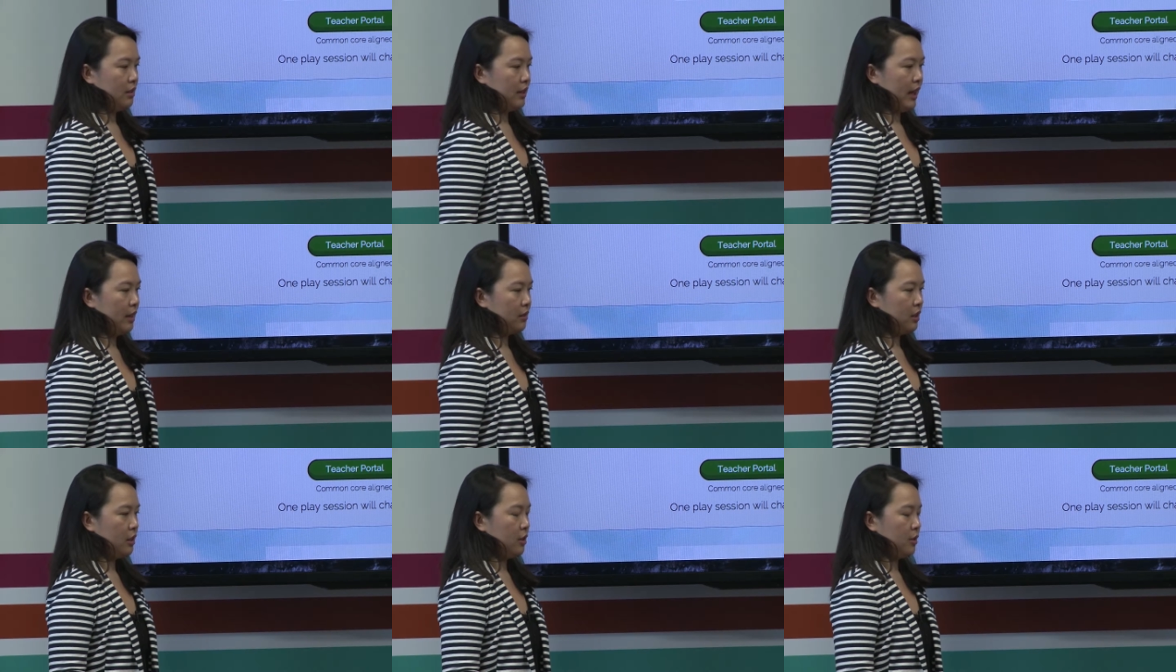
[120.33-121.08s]

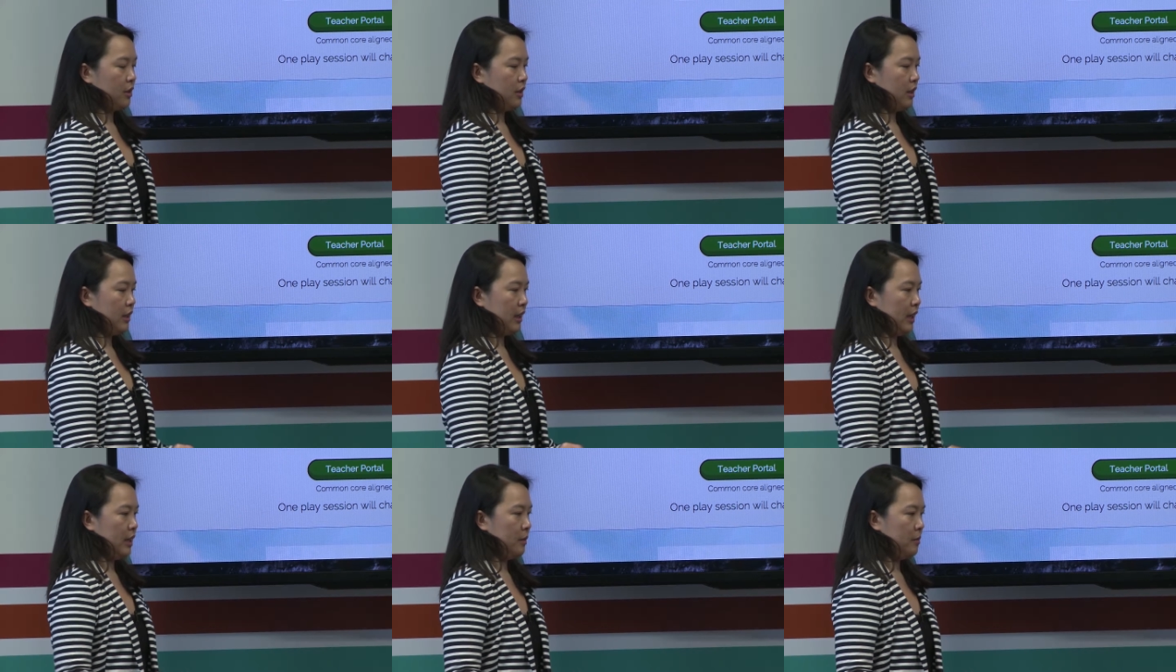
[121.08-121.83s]
download a
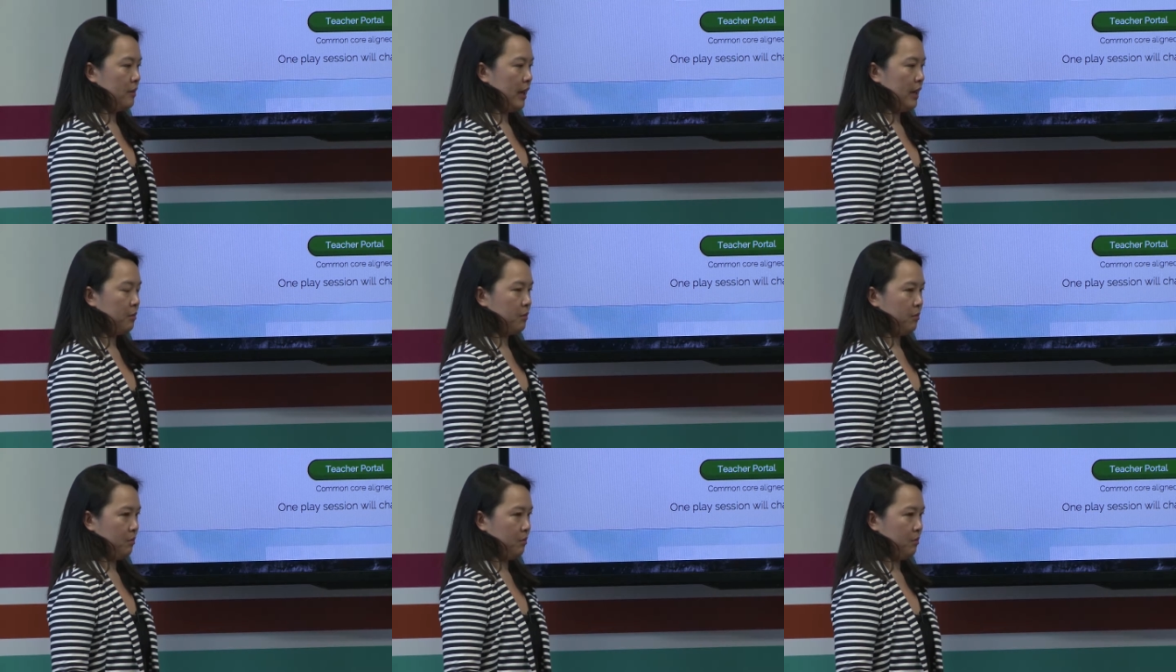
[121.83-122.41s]
game that